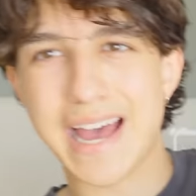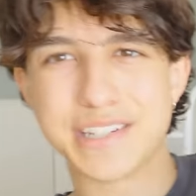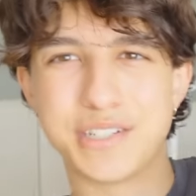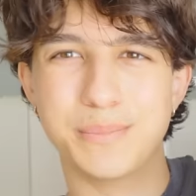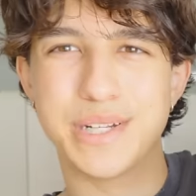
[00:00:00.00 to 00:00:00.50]

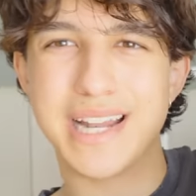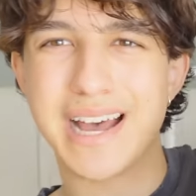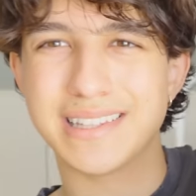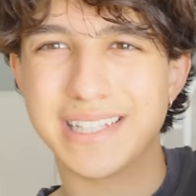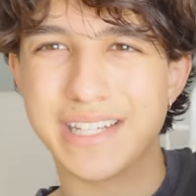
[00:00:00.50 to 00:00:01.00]
Last but
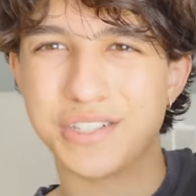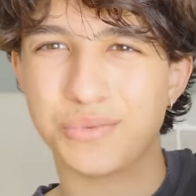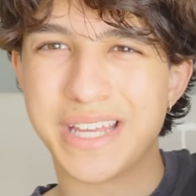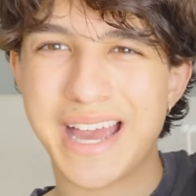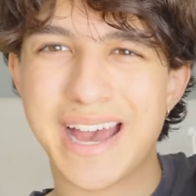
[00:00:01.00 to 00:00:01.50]
not least,
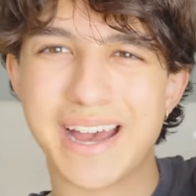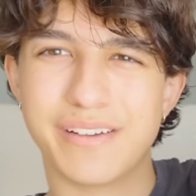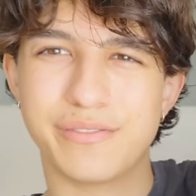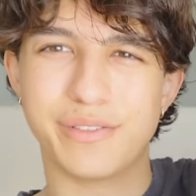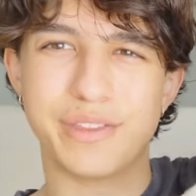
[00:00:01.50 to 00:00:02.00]
we
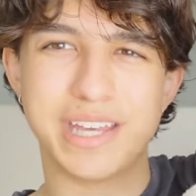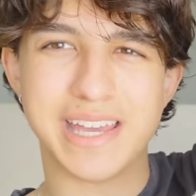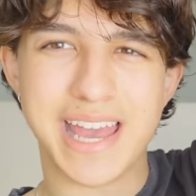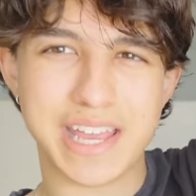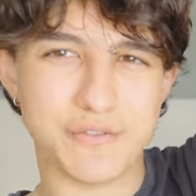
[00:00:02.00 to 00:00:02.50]
have the
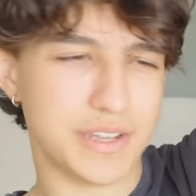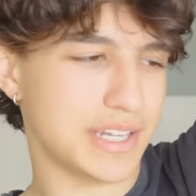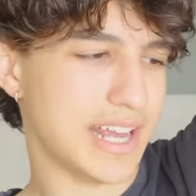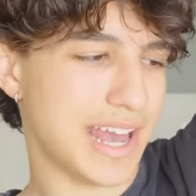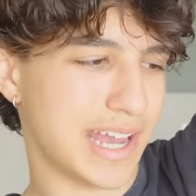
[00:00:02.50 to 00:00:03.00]

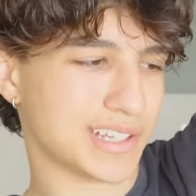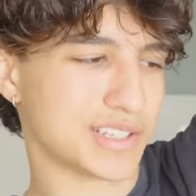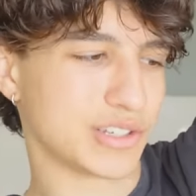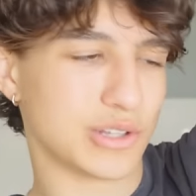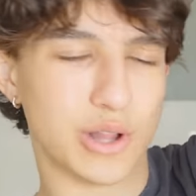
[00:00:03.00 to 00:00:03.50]
Haven
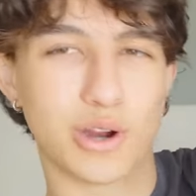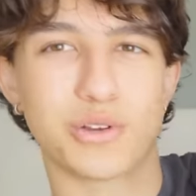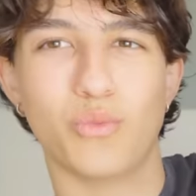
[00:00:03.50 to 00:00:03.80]
X Clark